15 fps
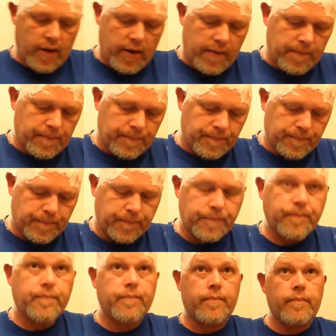I
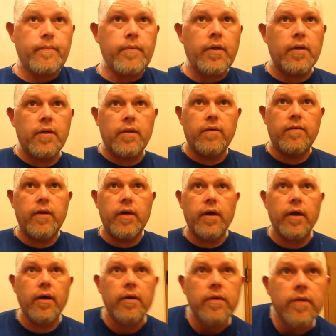did the
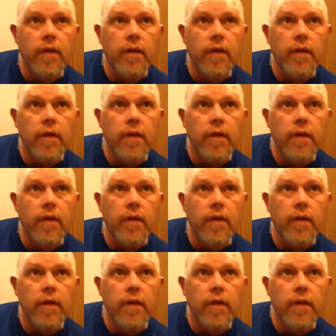video.